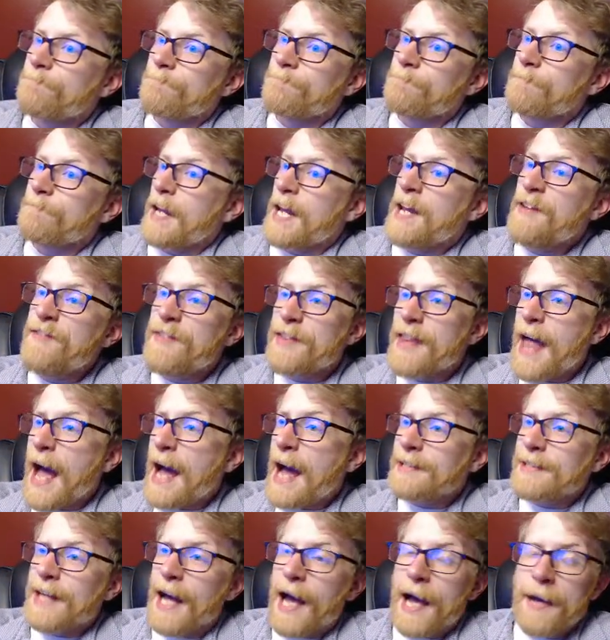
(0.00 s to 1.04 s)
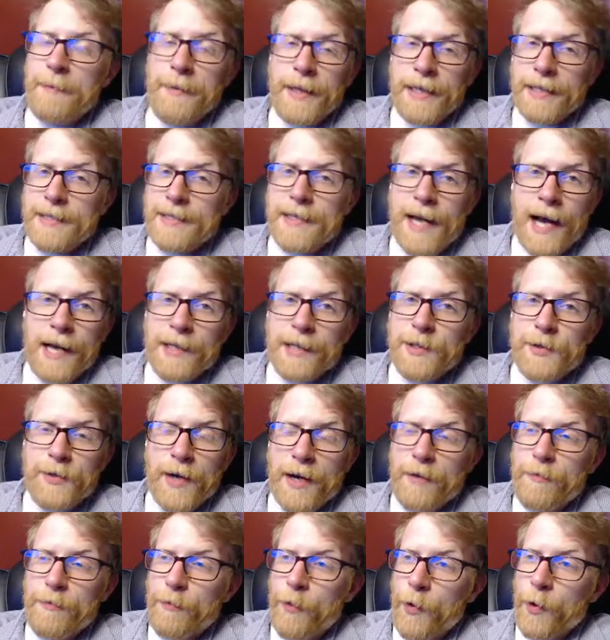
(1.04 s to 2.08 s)
Even that timing's not
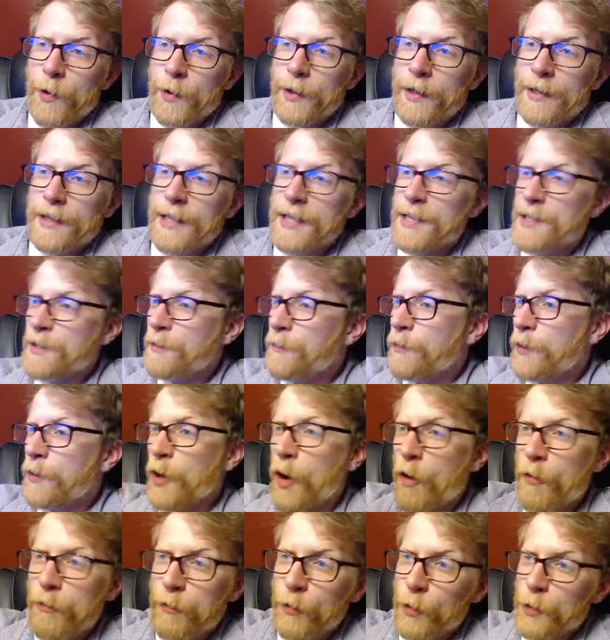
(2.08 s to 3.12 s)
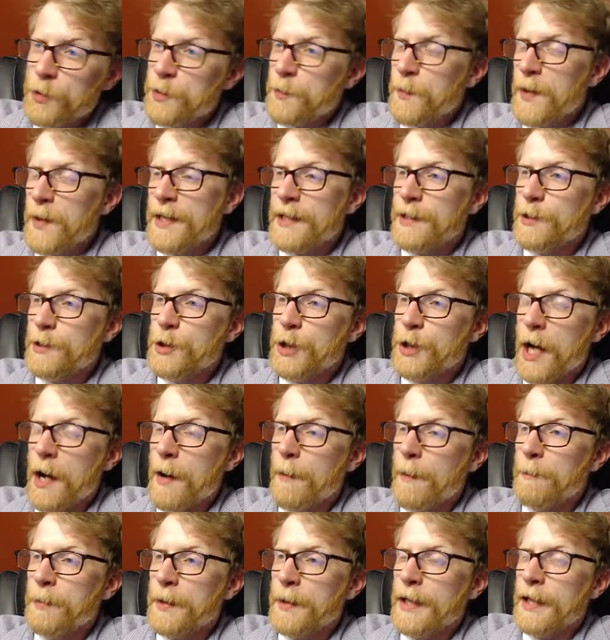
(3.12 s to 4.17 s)
straightforward, because if you go full speed and
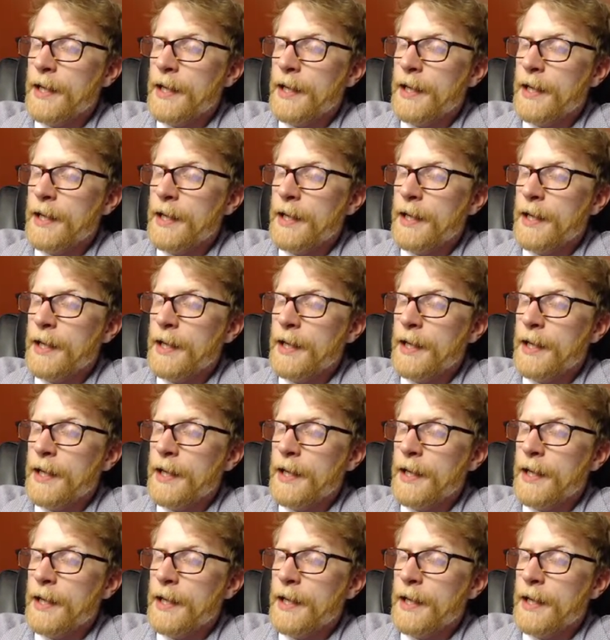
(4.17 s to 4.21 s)
jump,